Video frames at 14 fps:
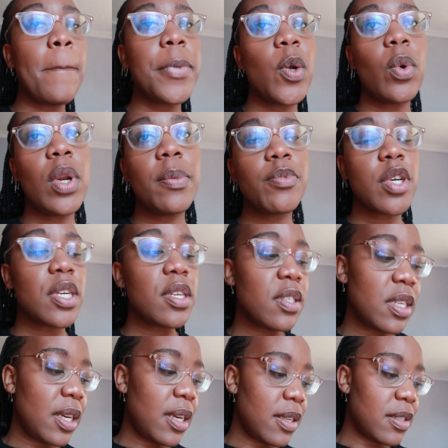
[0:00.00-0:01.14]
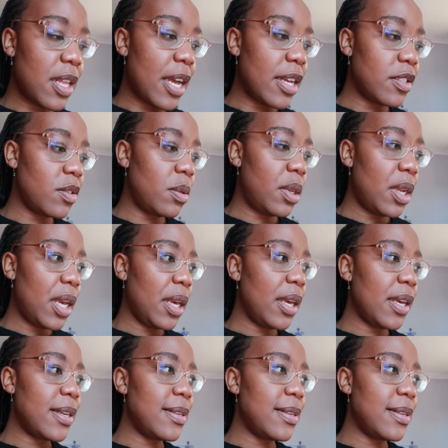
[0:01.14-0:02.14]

But all I'm trying to say is that today